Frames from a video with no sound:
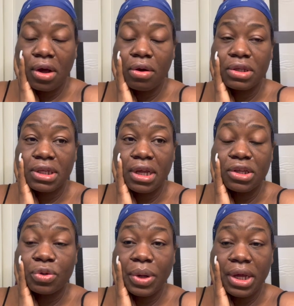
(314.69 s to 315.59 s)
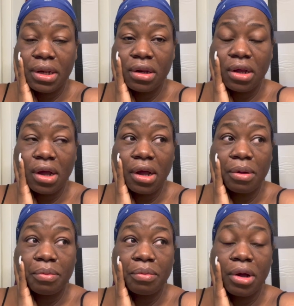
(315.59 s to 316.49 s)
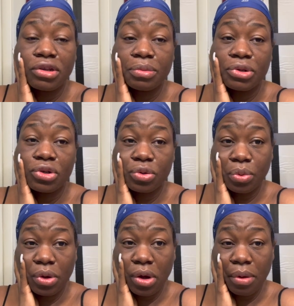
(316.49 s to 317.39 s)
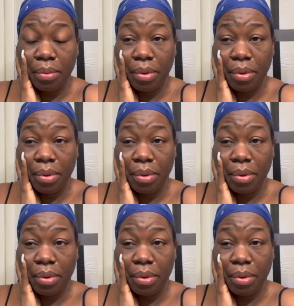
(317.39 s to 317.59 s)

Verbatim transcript: Also that is why um, my husband just woke up